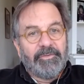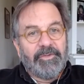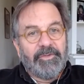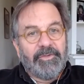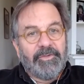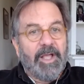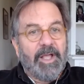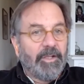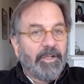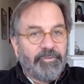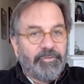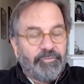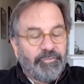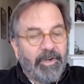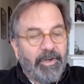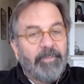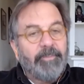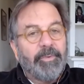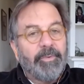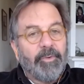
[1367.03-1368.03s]
Donald
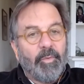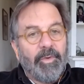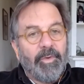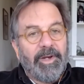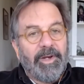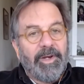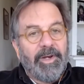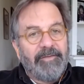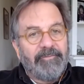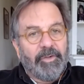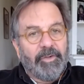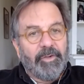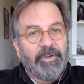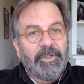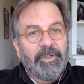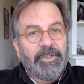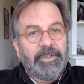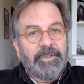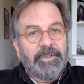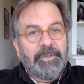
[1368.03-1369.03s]
Trump or whatever,
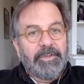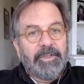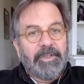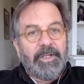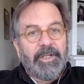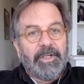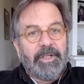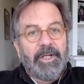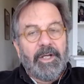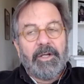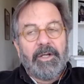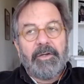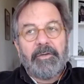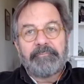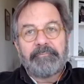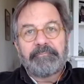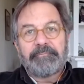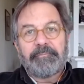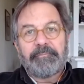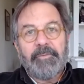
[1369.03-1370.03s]

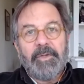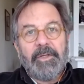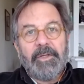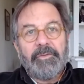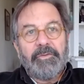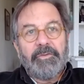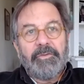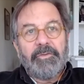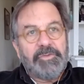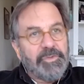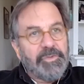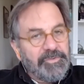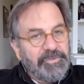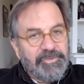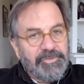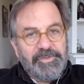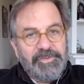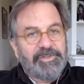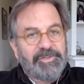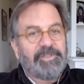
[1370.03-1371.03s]
um, there's all
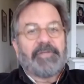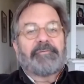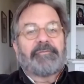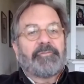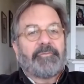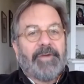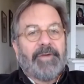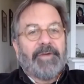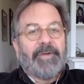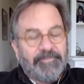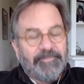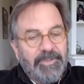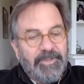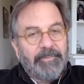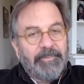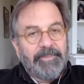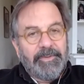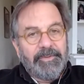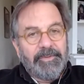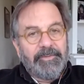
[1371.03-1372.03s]
sorts of stuff wrapped
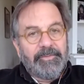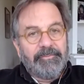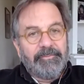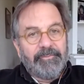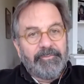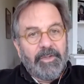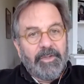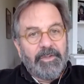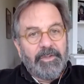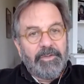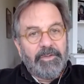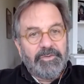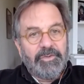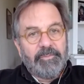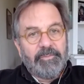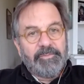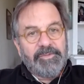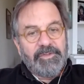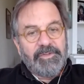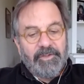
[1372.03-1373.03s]
up in
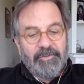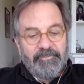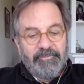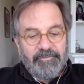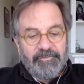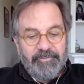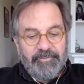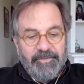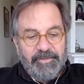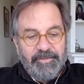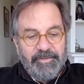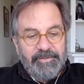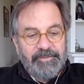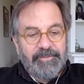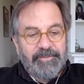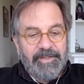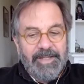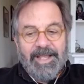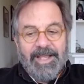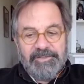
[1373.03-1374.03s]
terms of
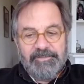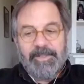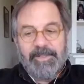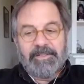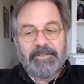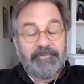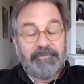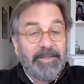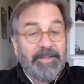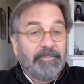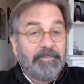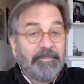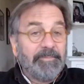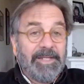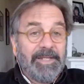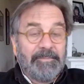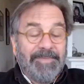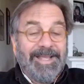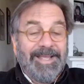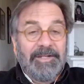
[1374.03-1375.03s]
the aspect of them
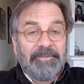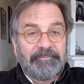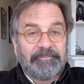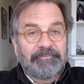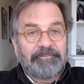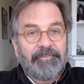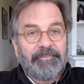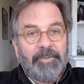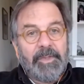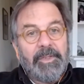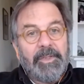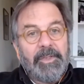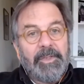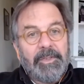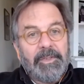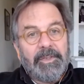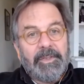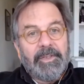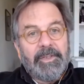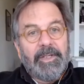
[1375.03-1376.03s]
being men
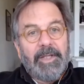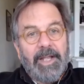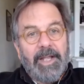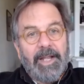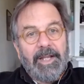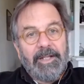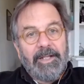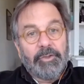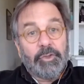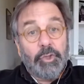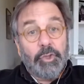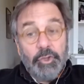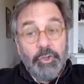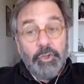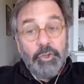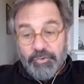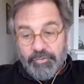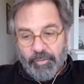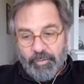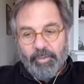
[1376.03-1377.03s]
and
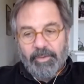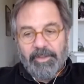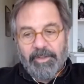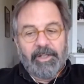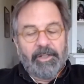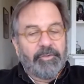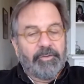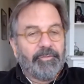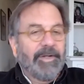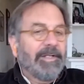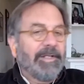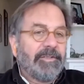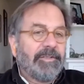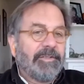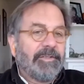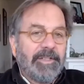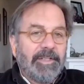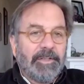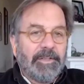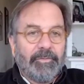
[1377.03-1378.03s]
controlling a great
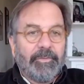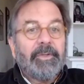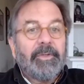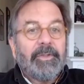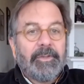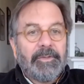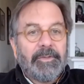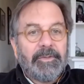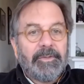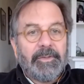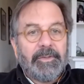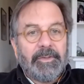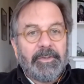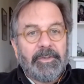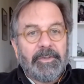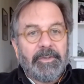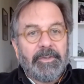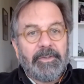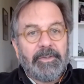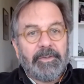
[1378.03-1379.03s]
deal
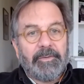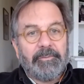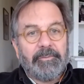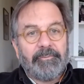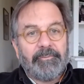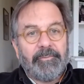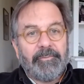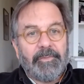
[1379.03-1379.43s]
of